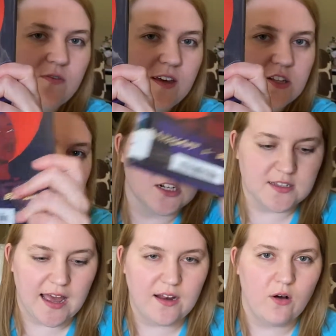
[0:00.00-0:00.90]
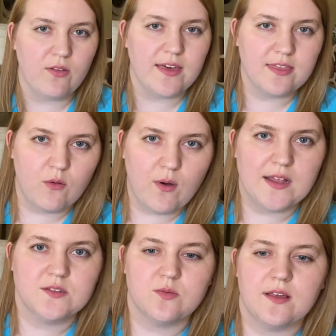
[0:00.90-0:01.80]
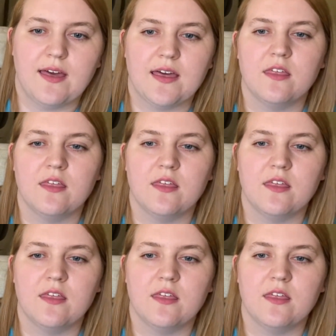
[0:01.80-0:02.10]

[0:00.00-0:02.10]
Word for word: features. I don't like the ones where like